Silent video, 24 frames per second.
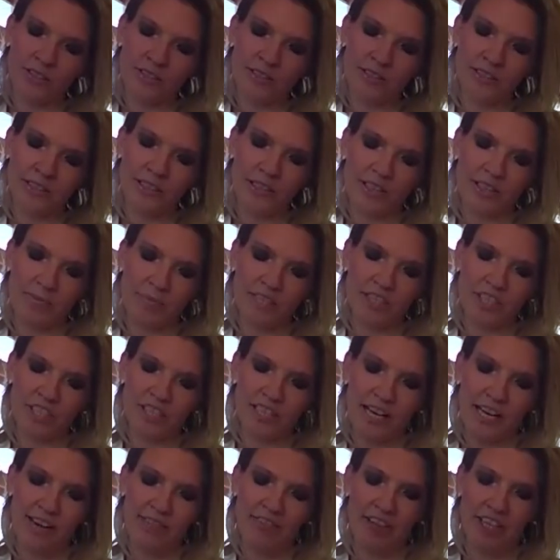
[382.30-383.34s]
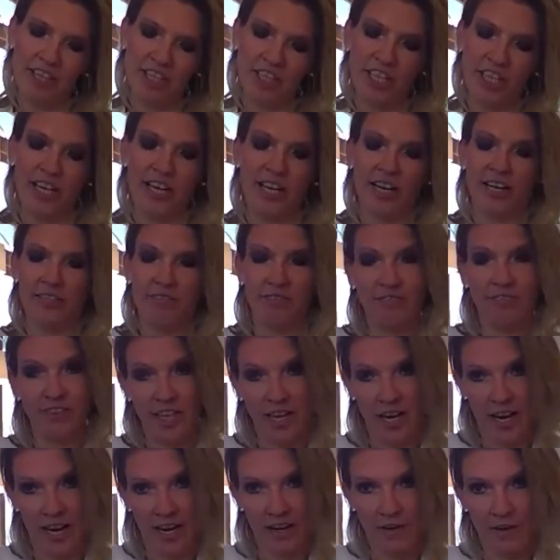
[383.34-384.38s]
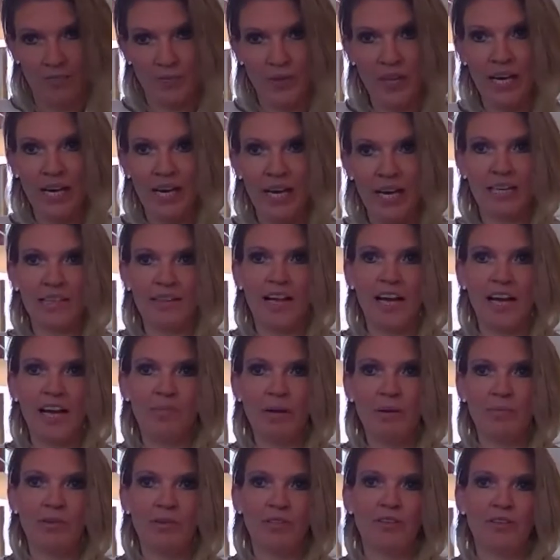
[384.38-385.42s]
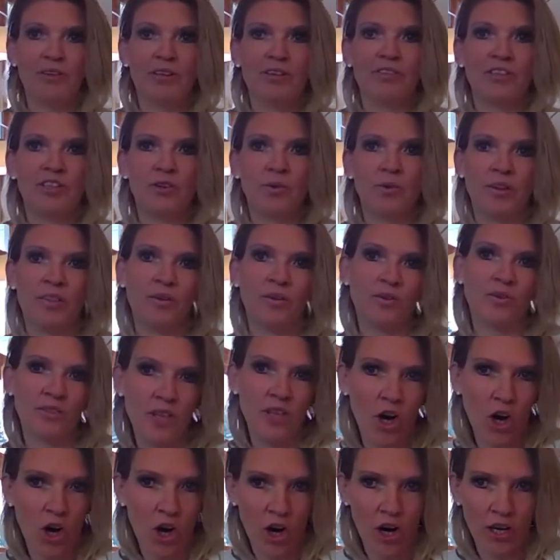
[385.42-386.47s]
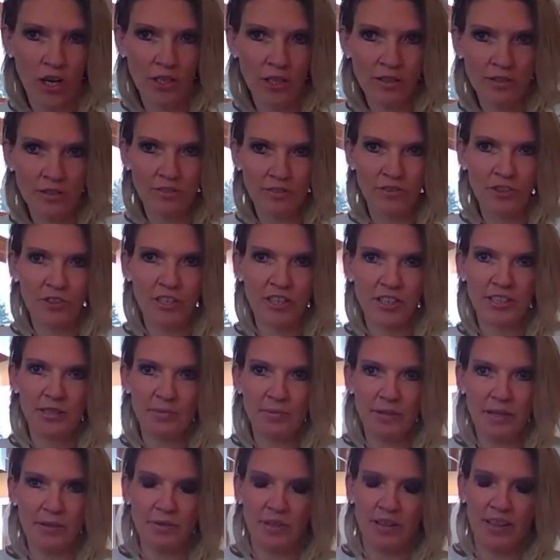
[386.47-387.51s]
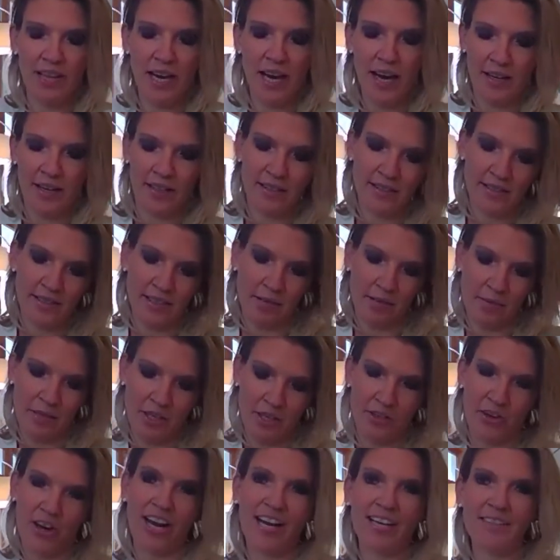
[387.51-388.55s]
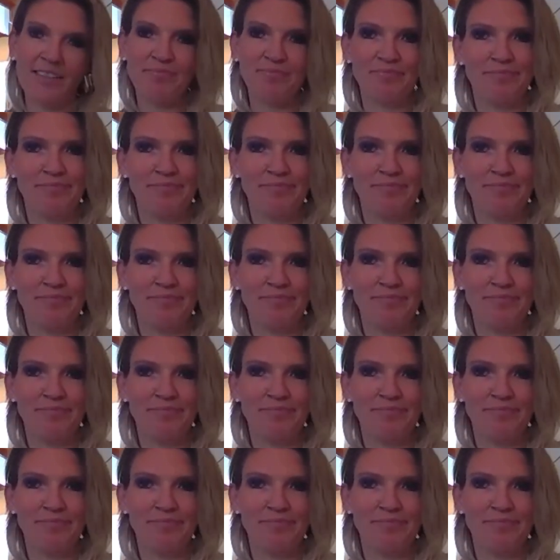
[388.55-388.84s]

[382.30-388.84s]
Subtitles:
now you mentioned FHA and VA, and a lot of people don't even know what those are. So if you could explain what that is, that'd be great.